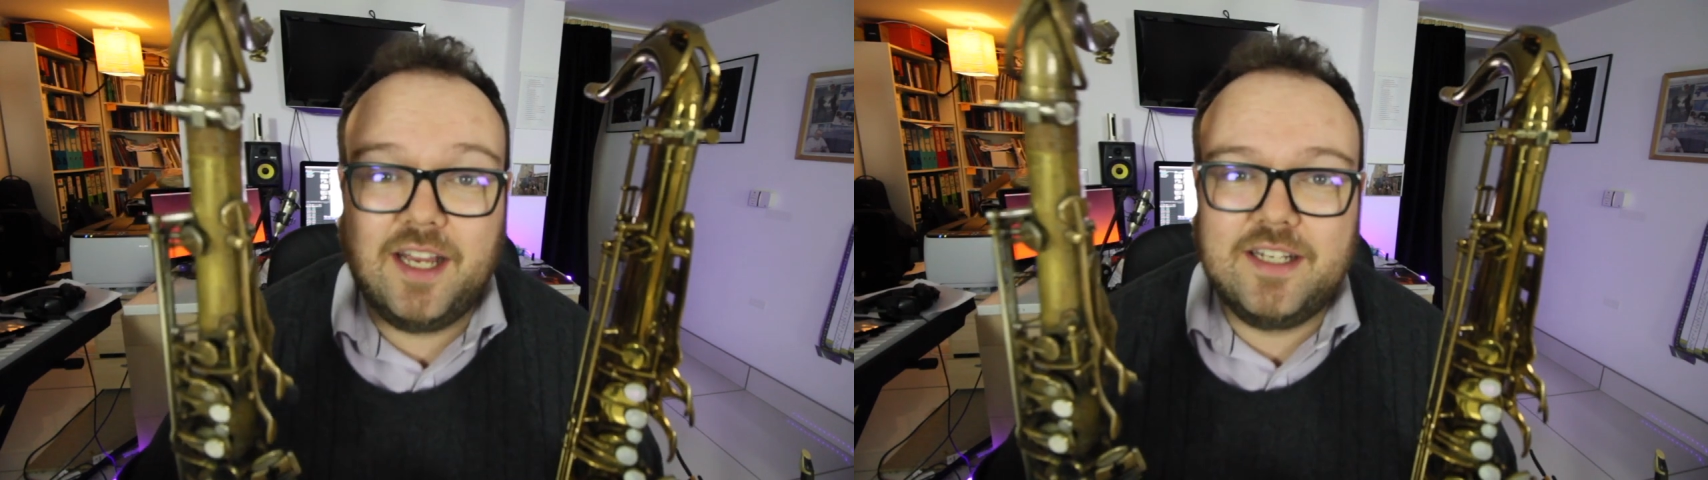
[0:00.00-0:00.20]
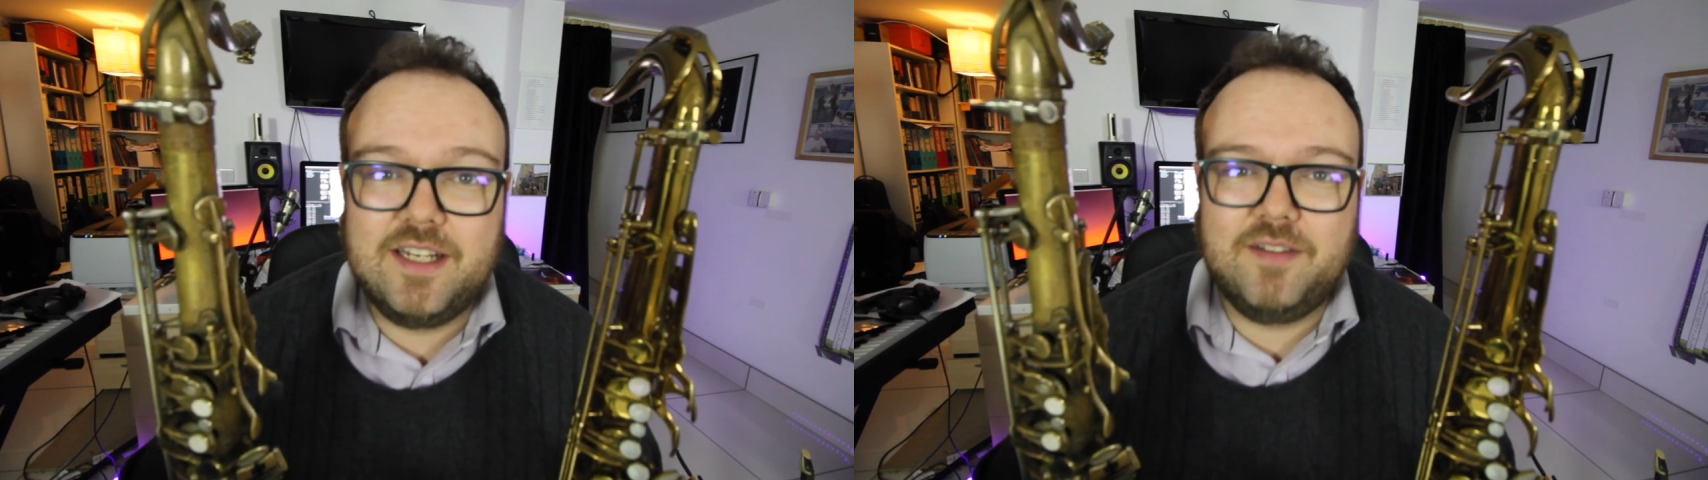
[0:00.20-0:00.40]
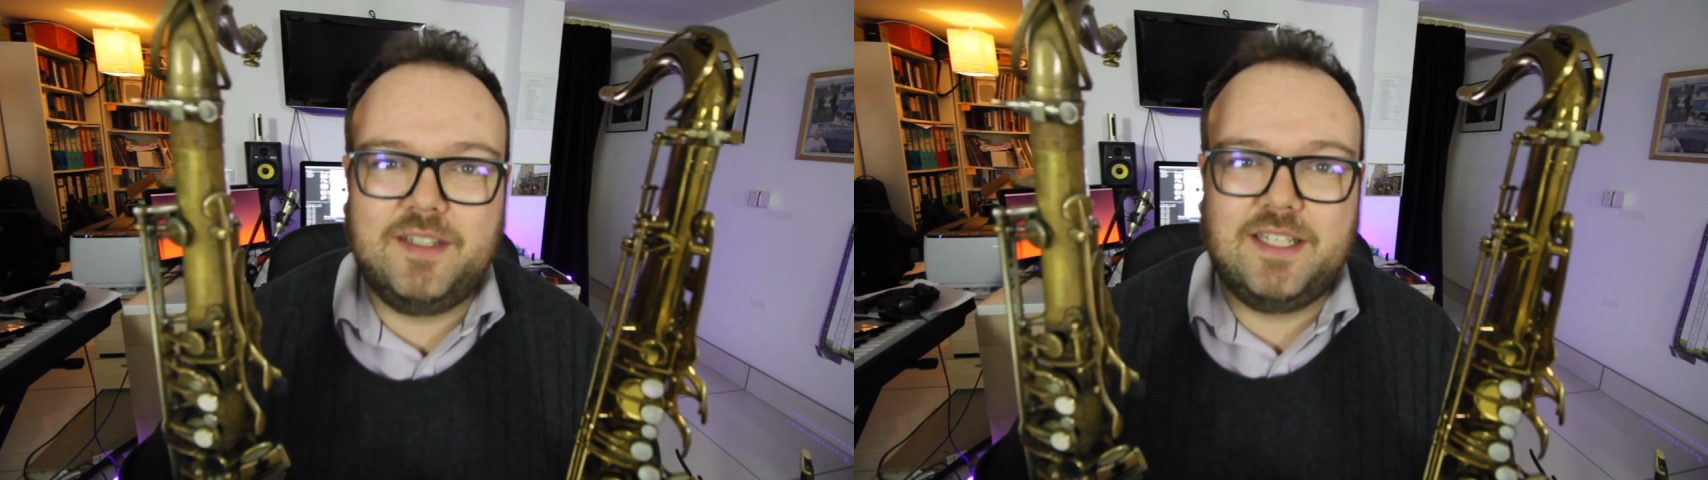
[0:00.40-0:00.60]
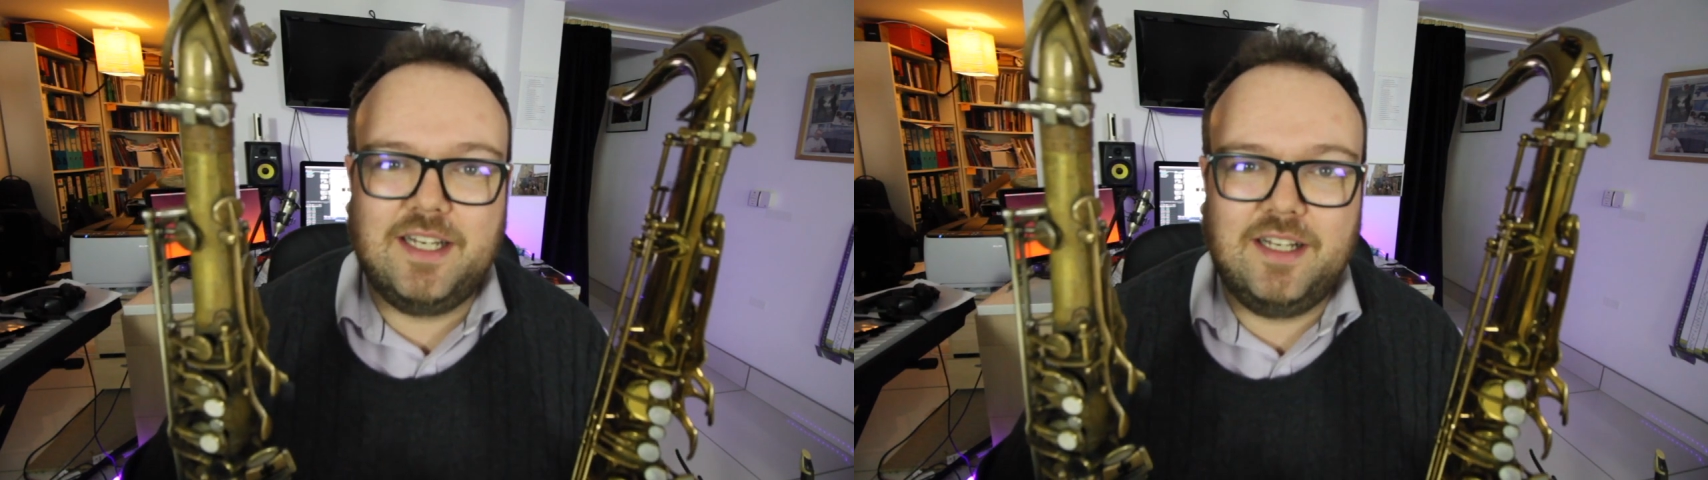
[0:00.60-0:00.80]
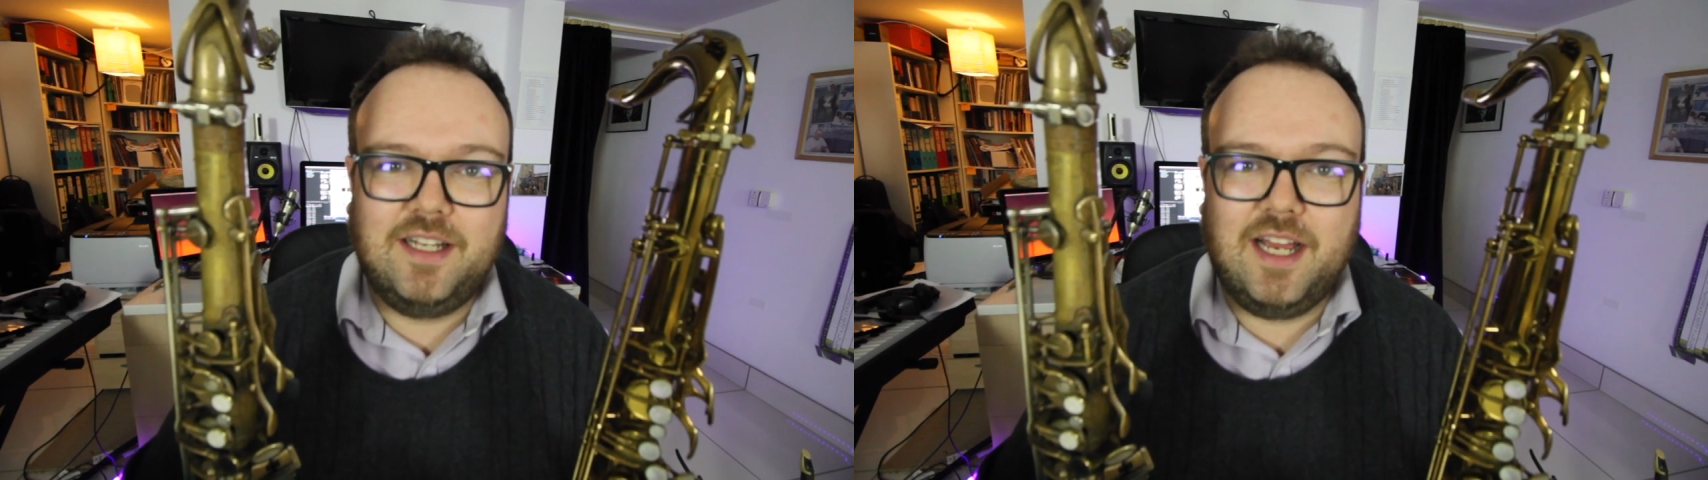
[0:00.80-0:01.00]
I can definitely
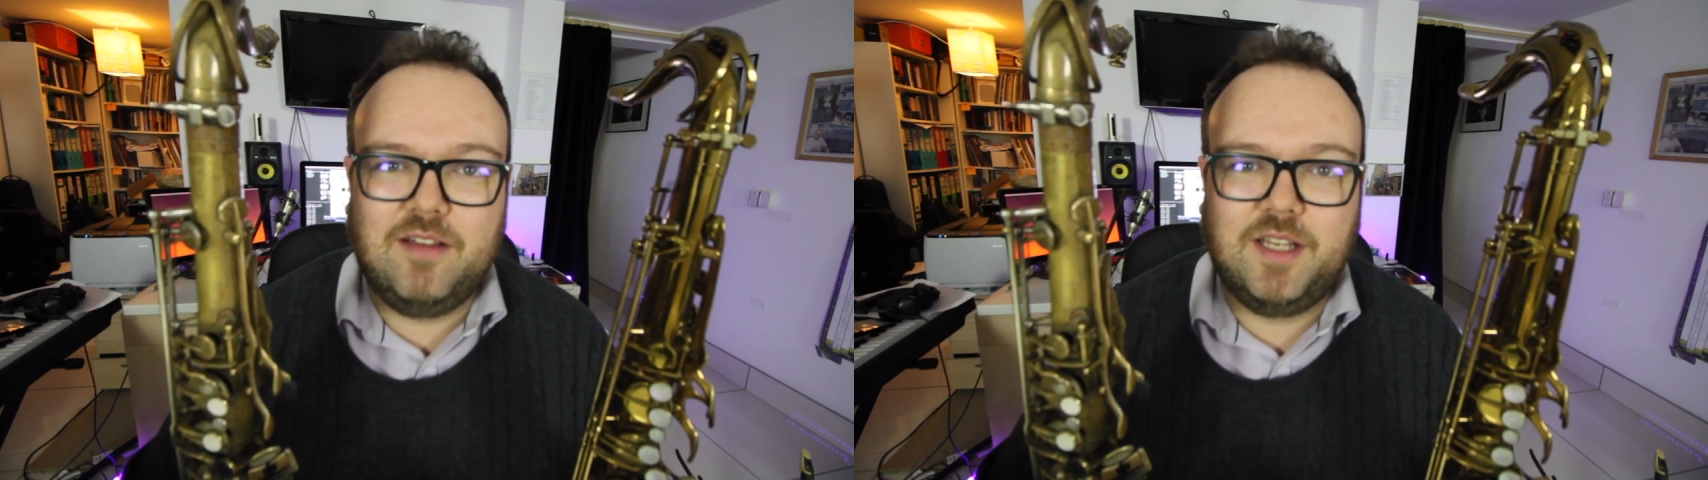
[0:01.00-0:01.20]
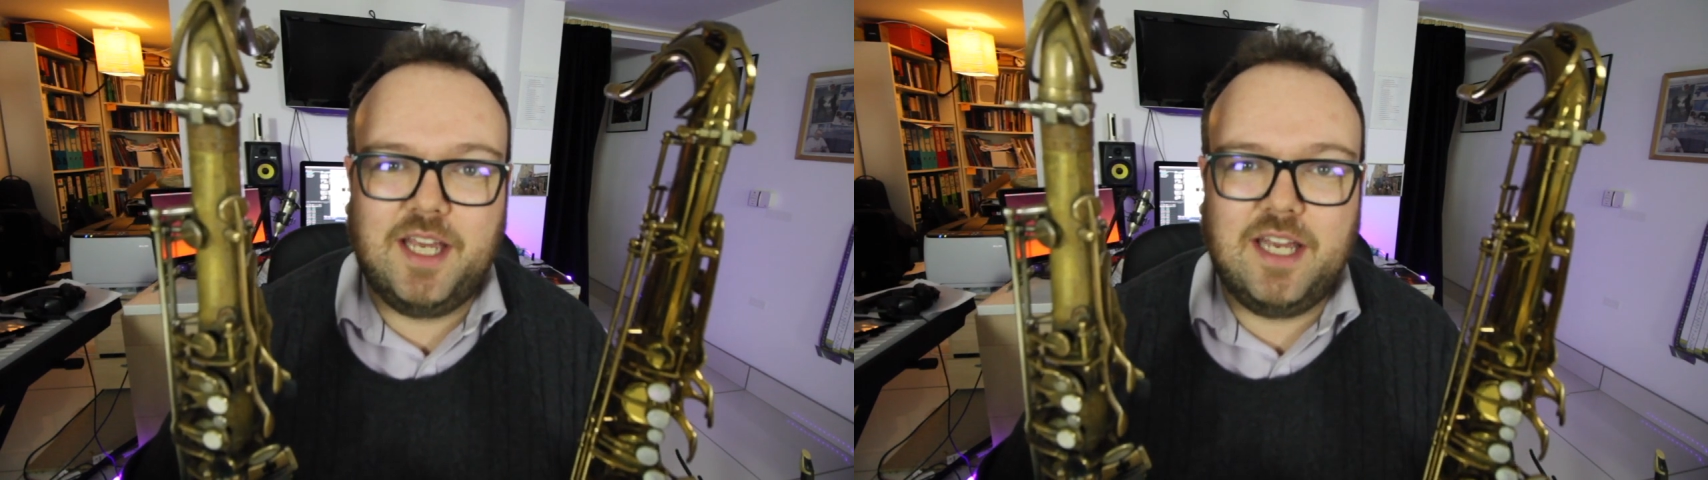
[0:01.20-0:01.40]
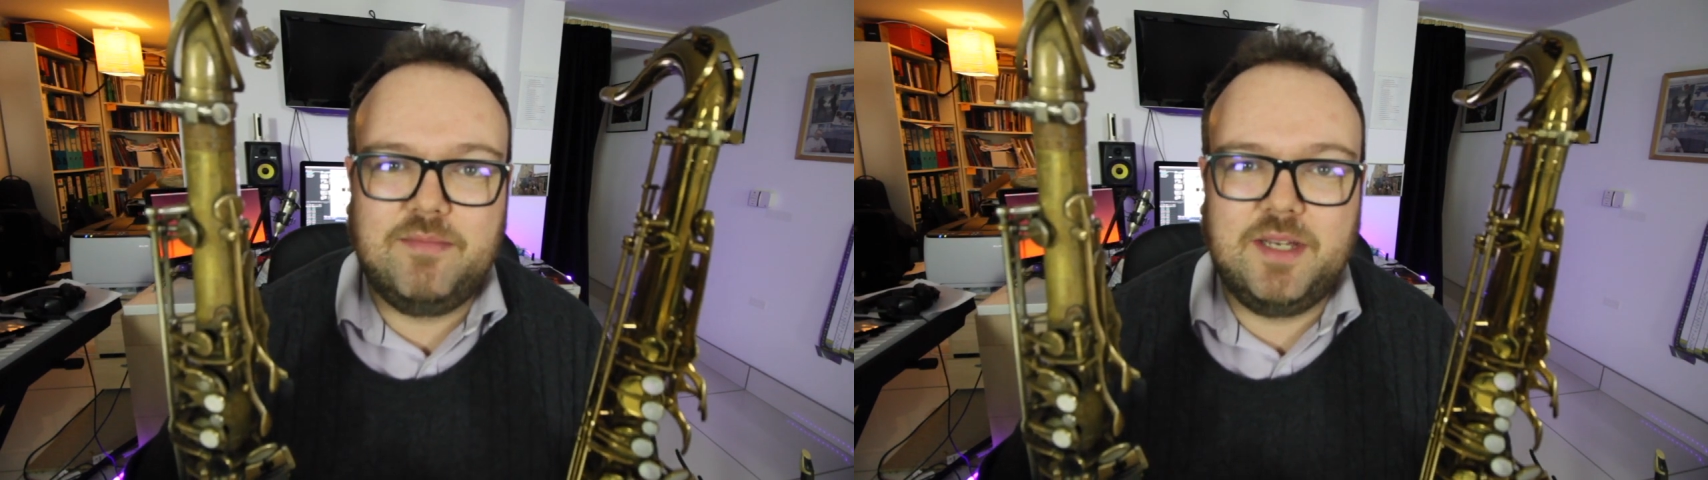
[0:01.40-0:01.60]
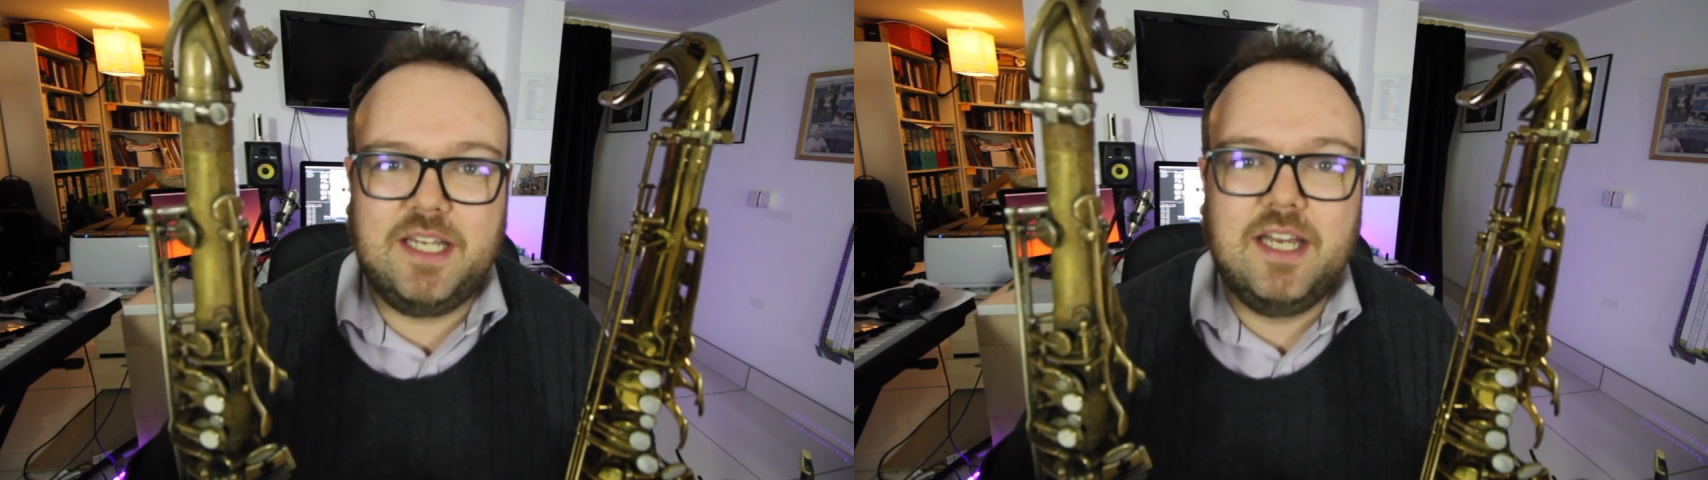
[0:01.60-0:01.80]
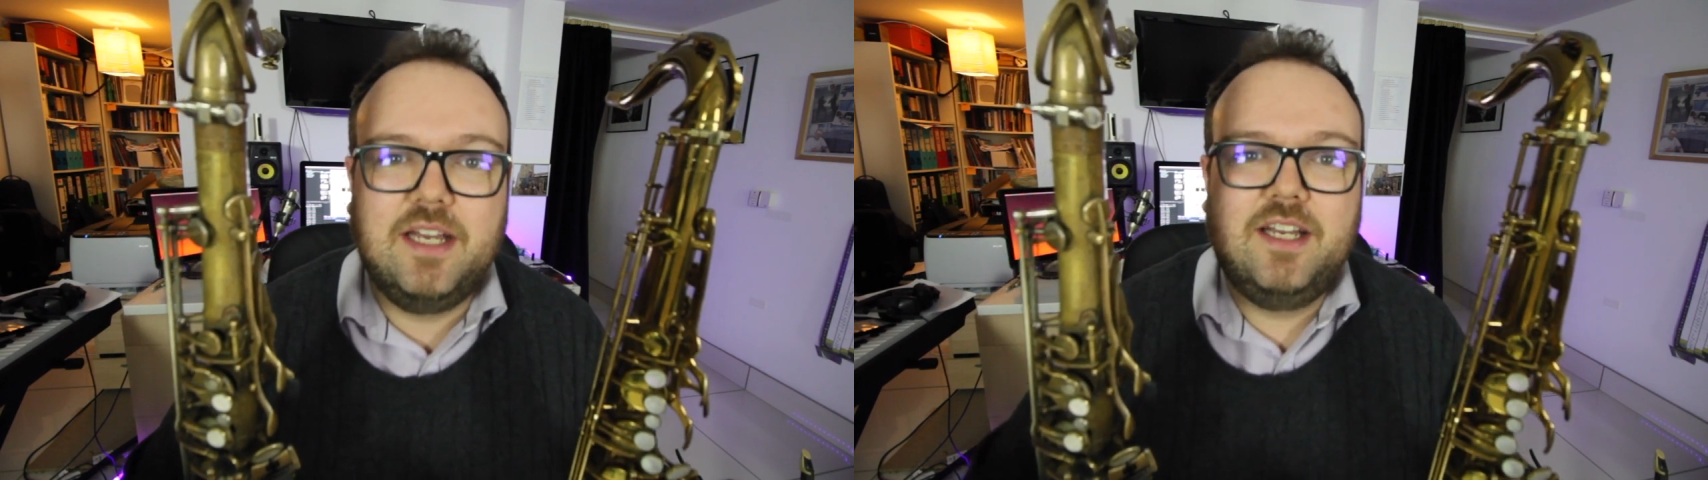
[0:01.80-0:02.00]
tell how the
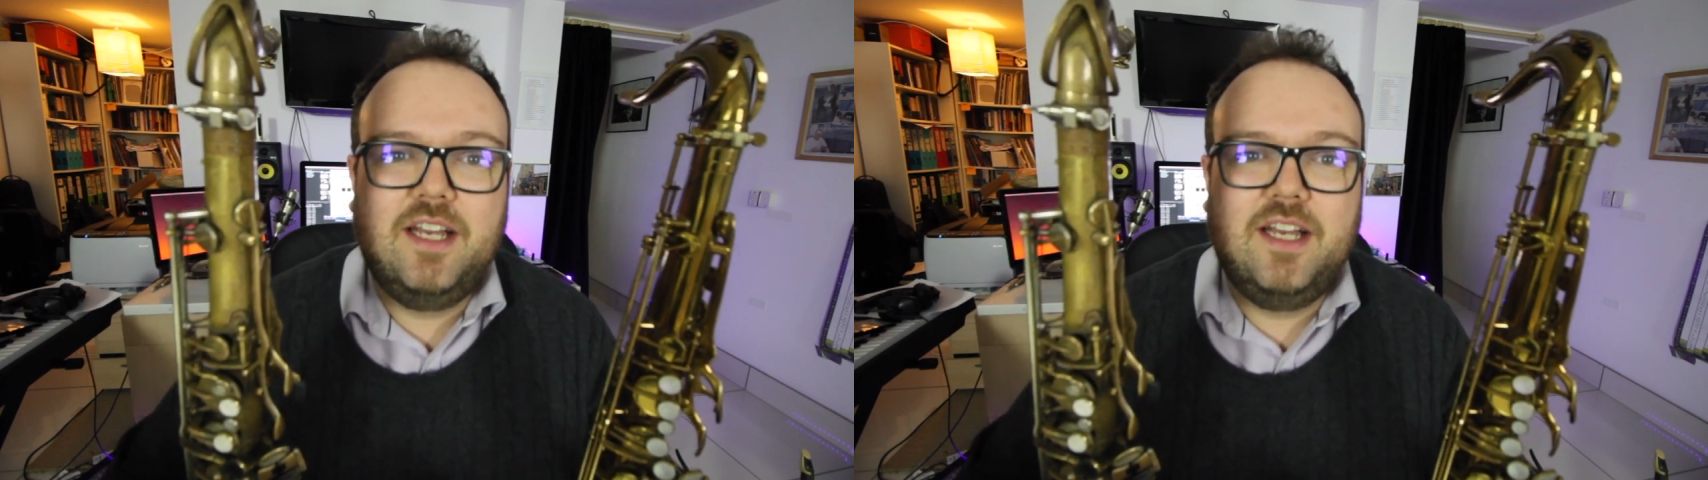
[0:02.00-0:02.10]
KB